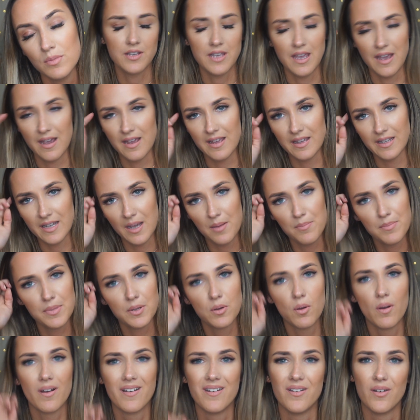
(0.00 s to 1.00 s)
Yeah, it can be
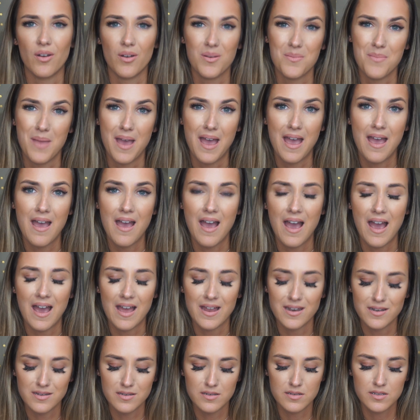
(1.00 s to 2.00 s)
quite a nightmare,
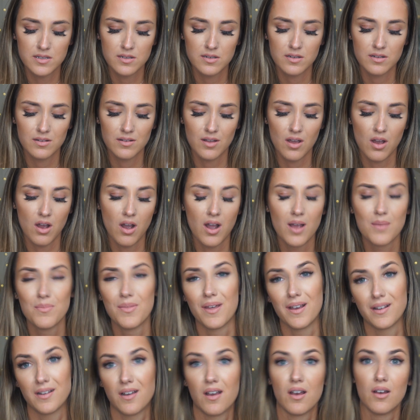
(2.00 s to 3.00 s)
and I'm
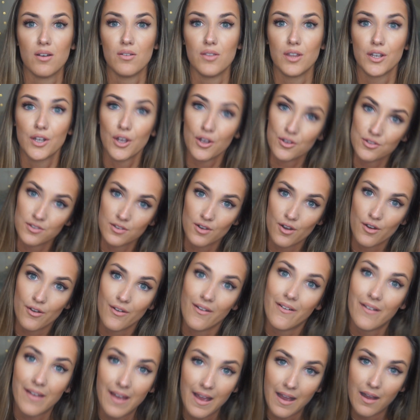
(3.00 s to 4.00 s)
that girl that goes on a
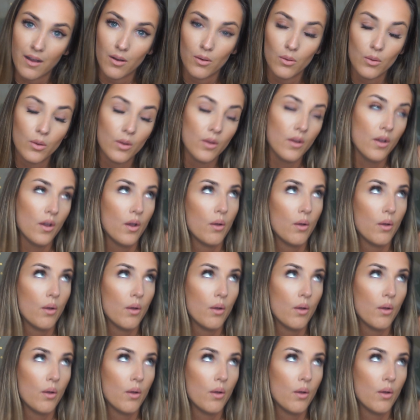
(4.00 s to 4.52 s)
night out